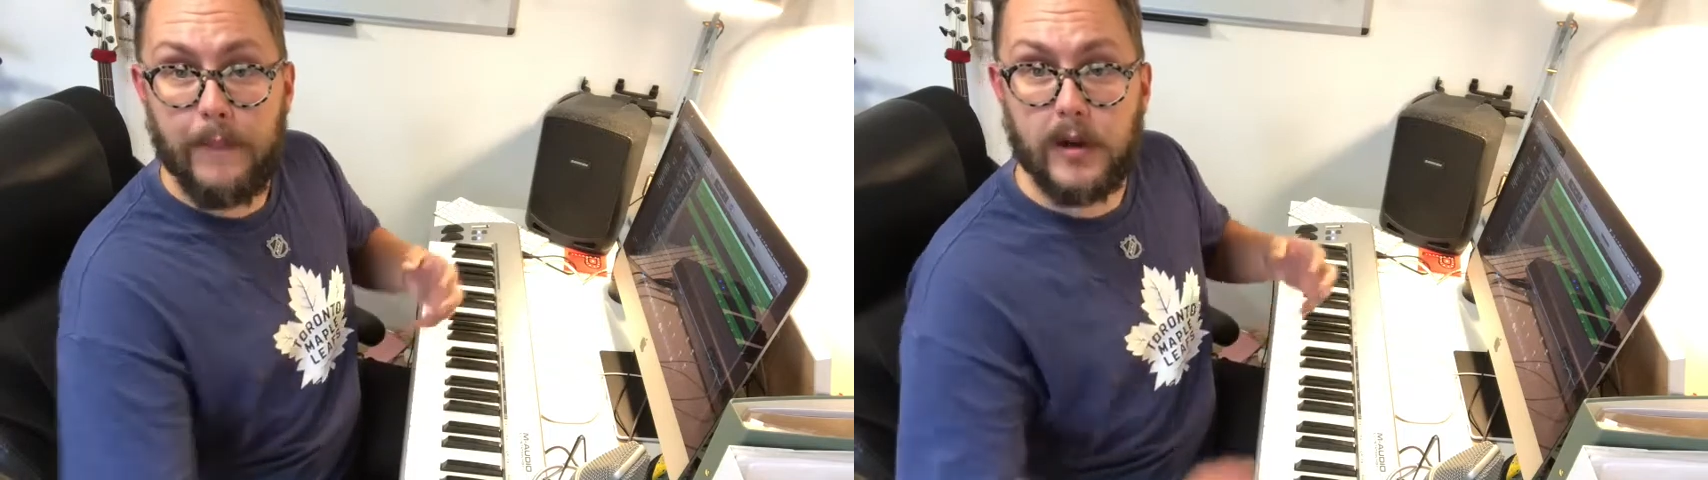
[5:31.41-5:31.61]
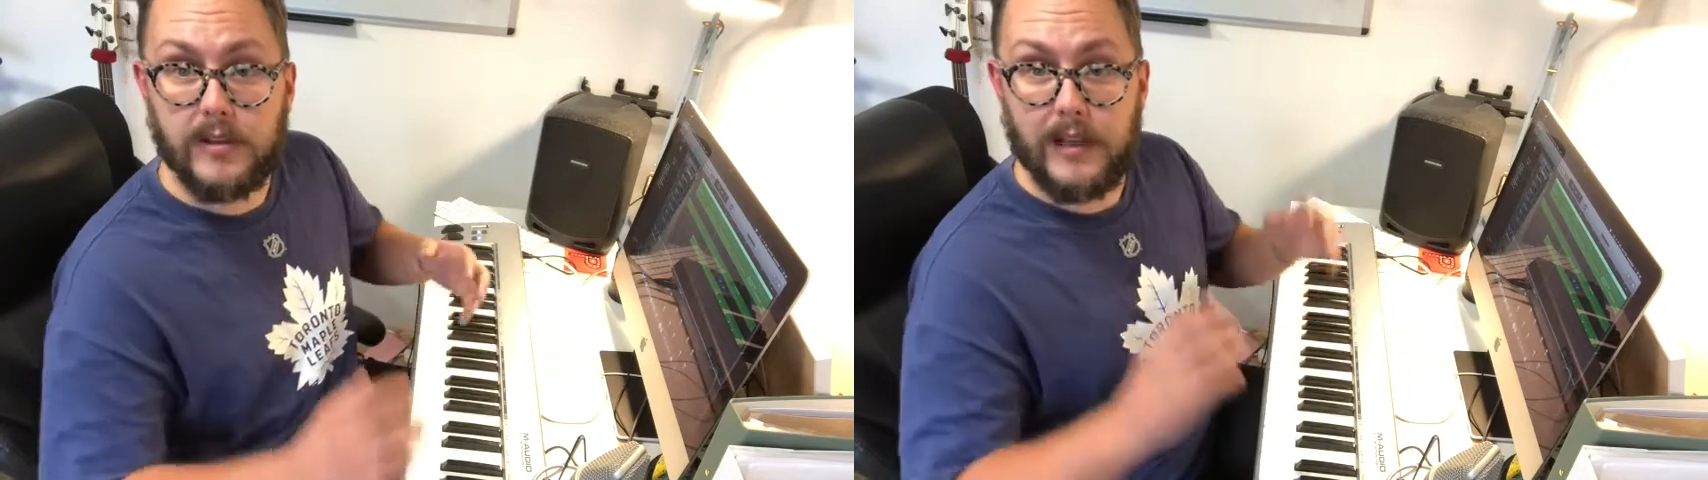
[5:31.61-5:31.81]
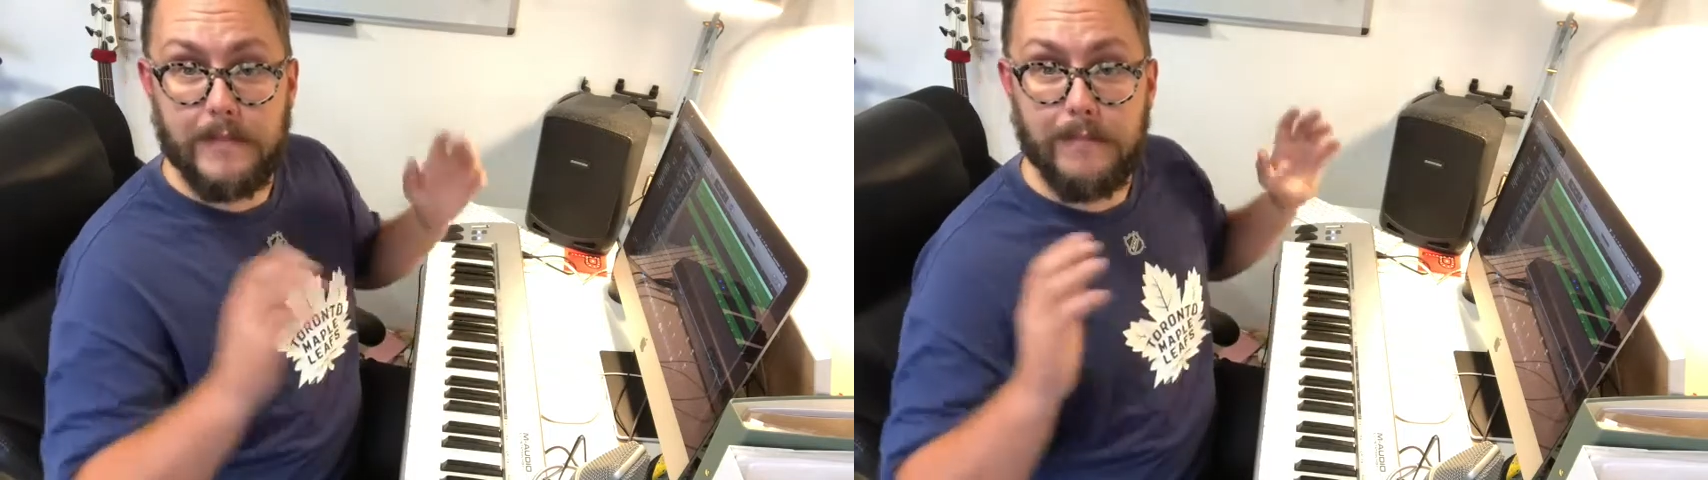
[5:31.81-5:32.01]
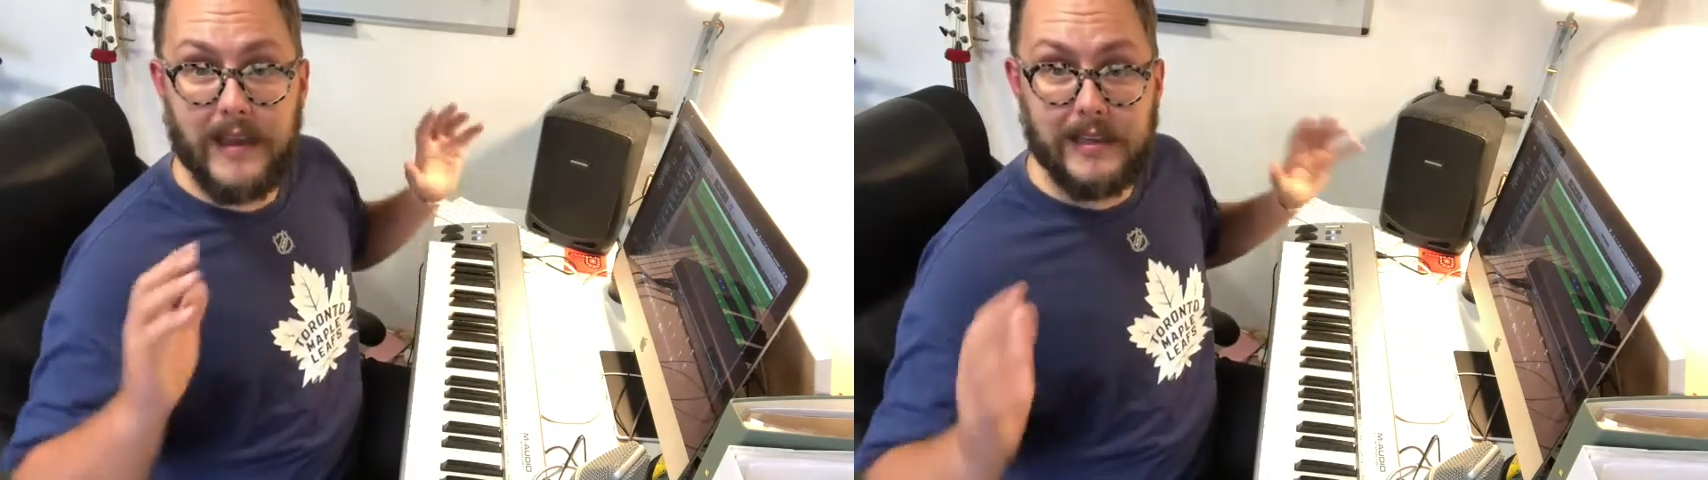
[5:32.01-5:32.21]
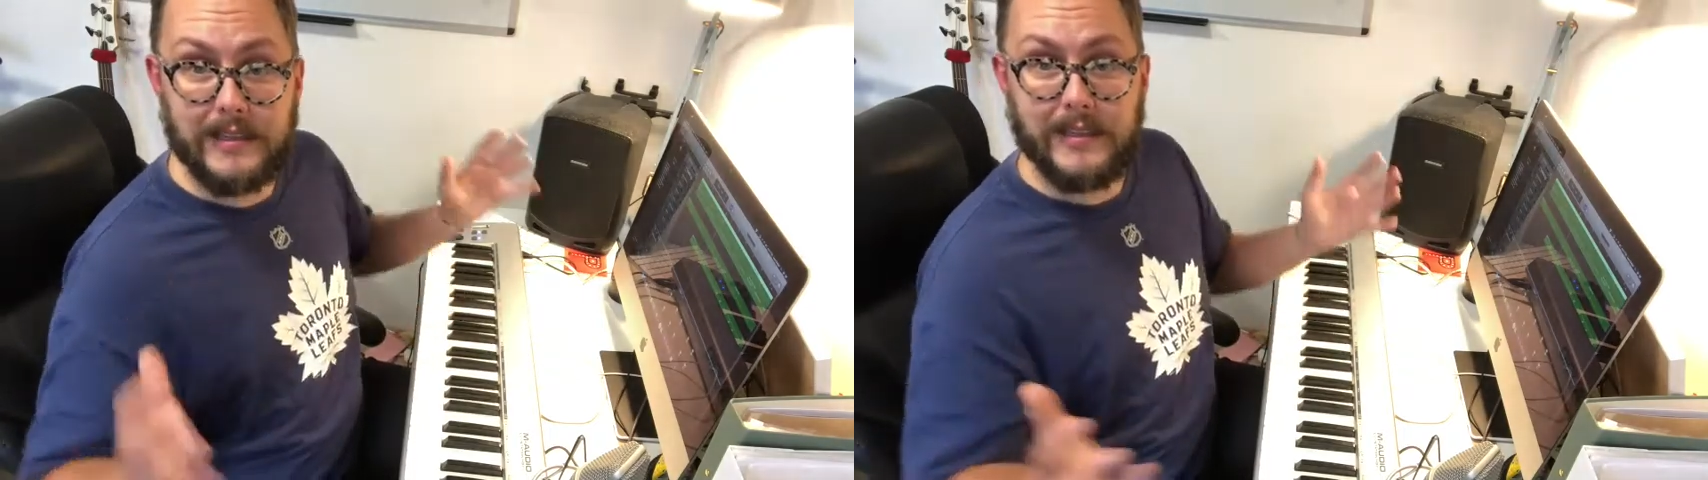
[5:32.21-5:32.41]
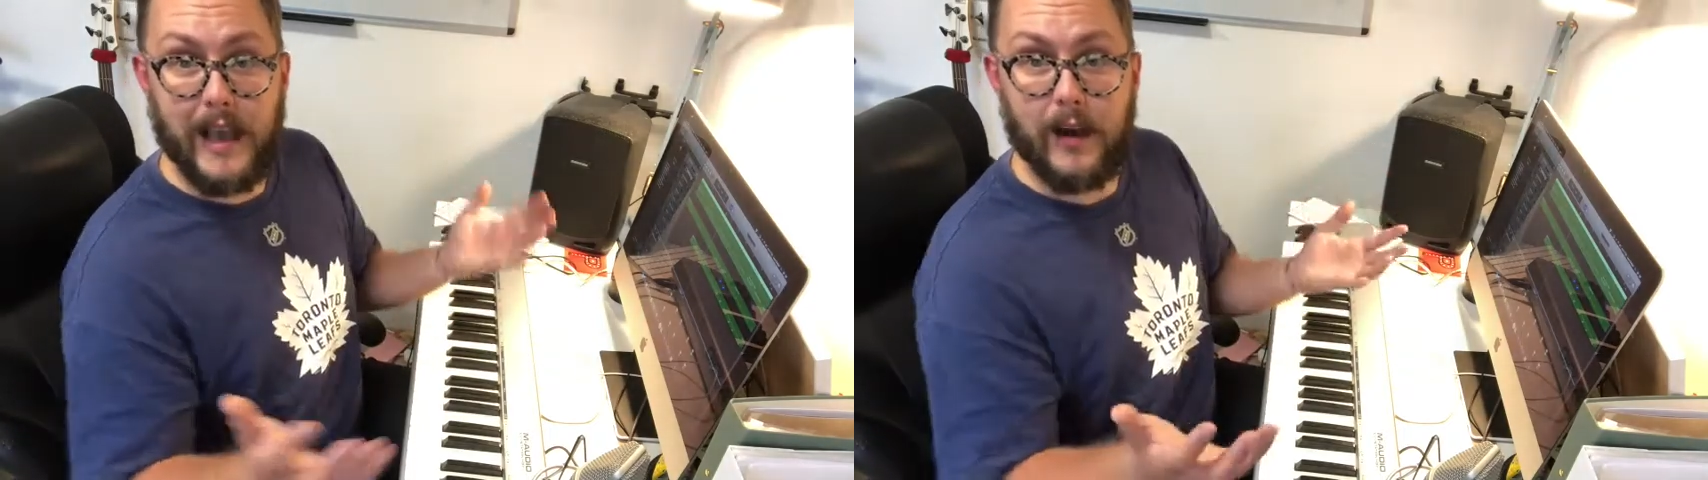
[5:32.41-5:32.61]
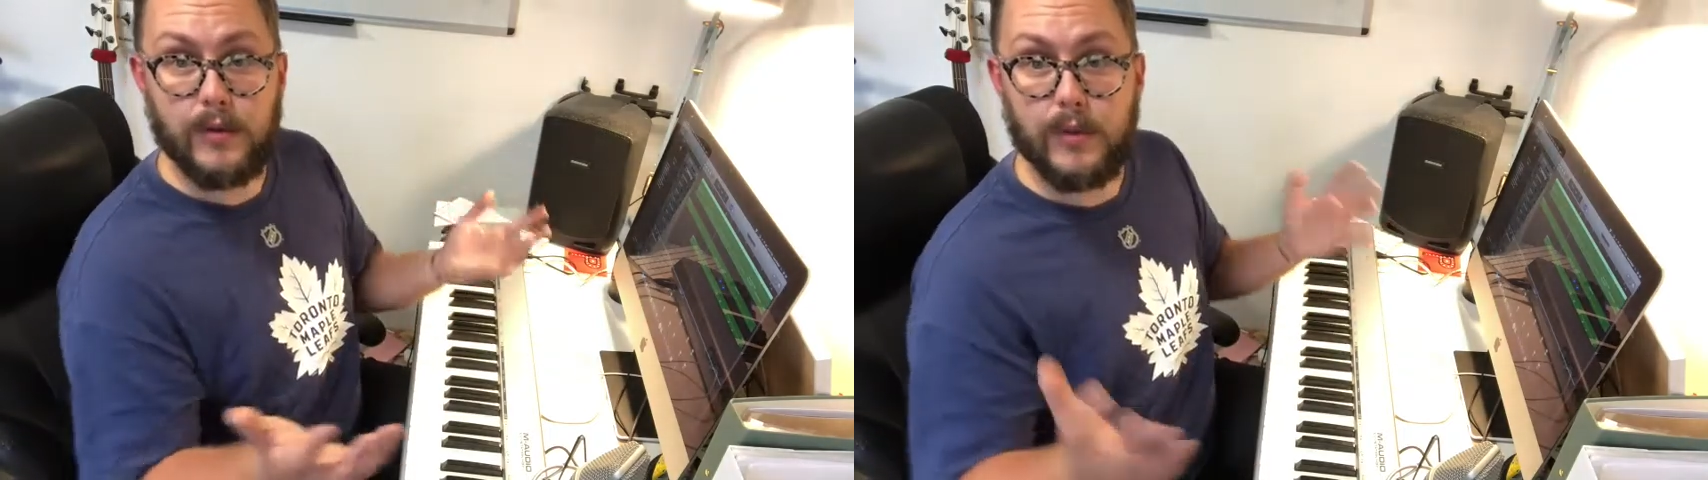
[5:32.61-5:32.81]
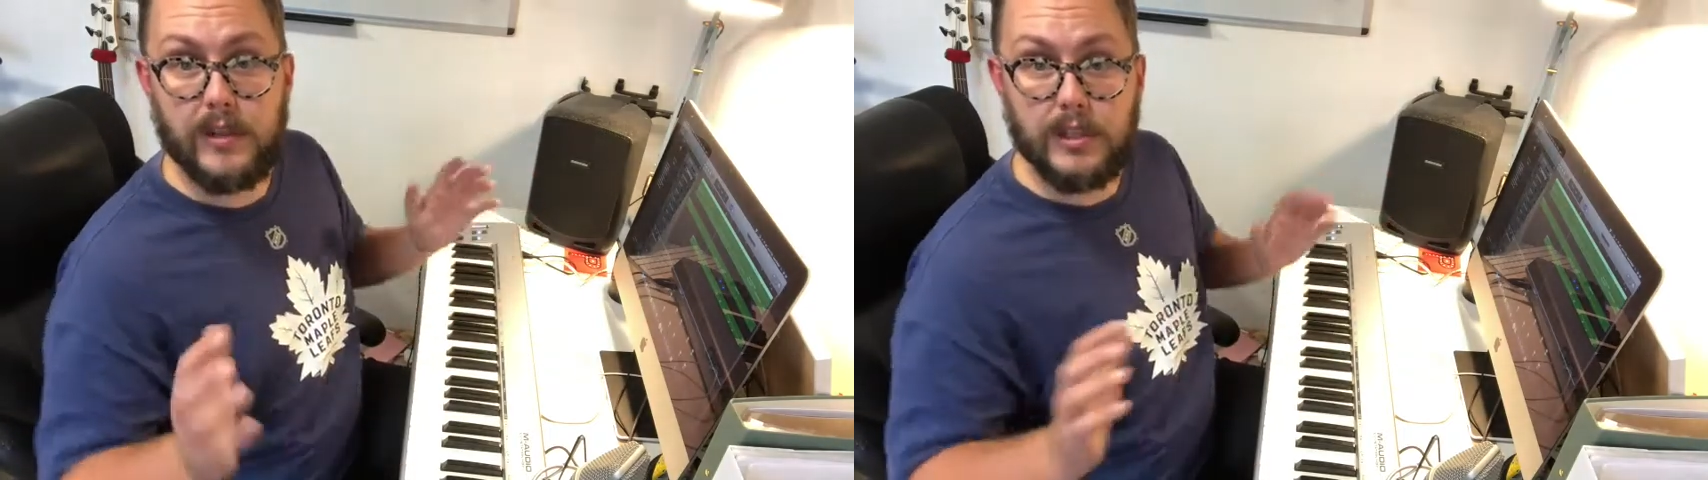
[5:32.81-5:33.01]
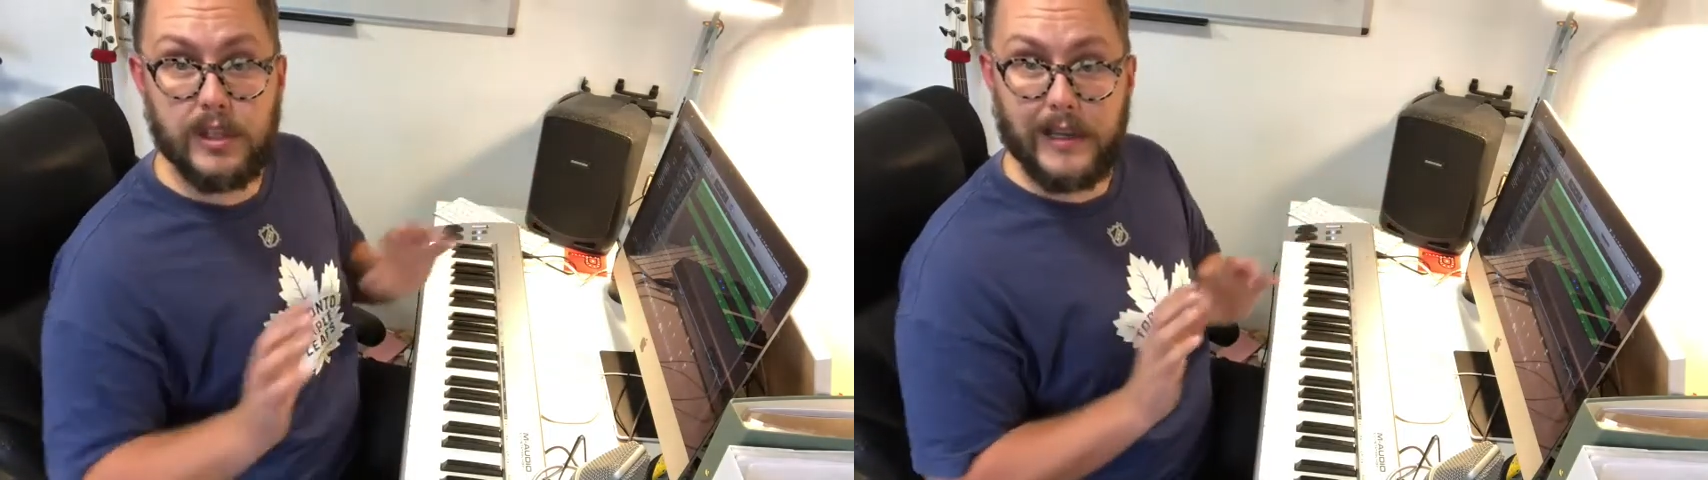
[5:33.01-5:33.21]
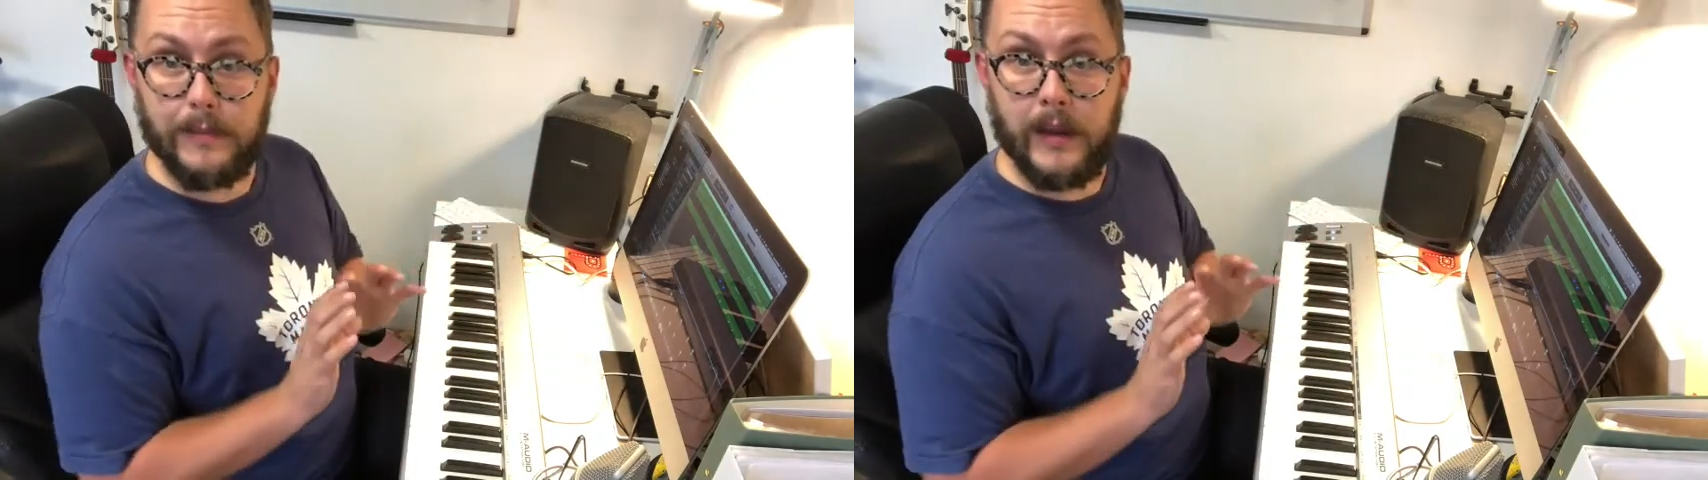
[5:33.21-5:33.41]
because they make sound with the
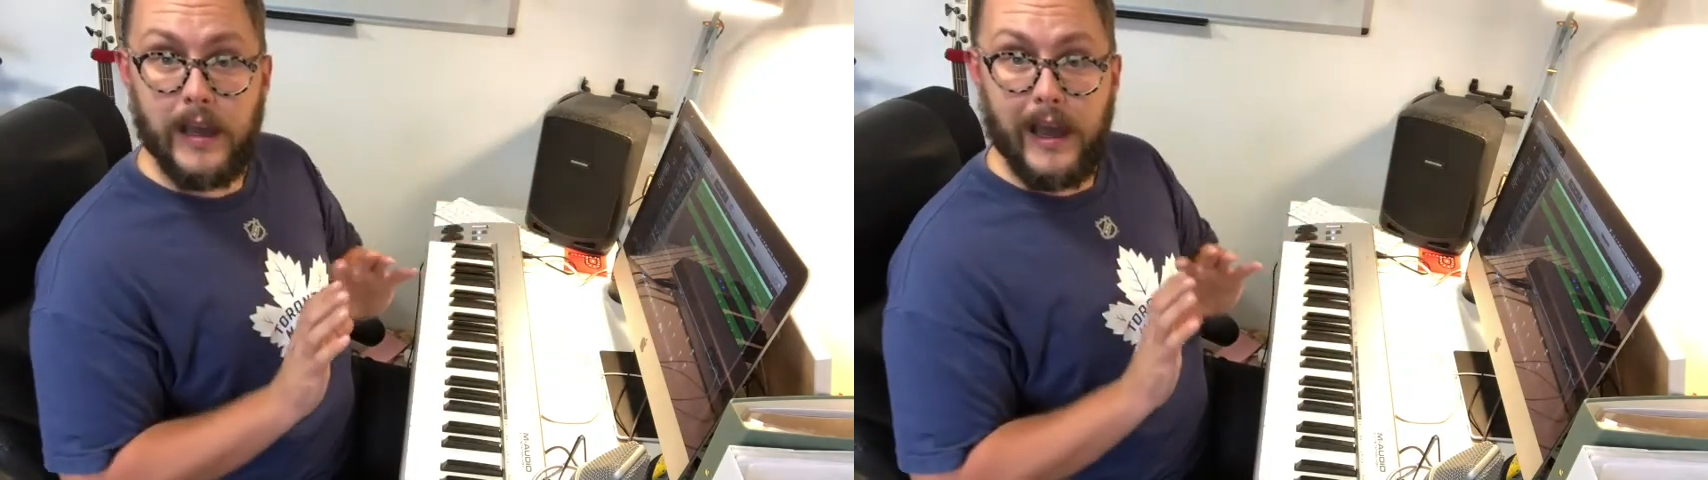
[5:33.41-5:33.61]
shape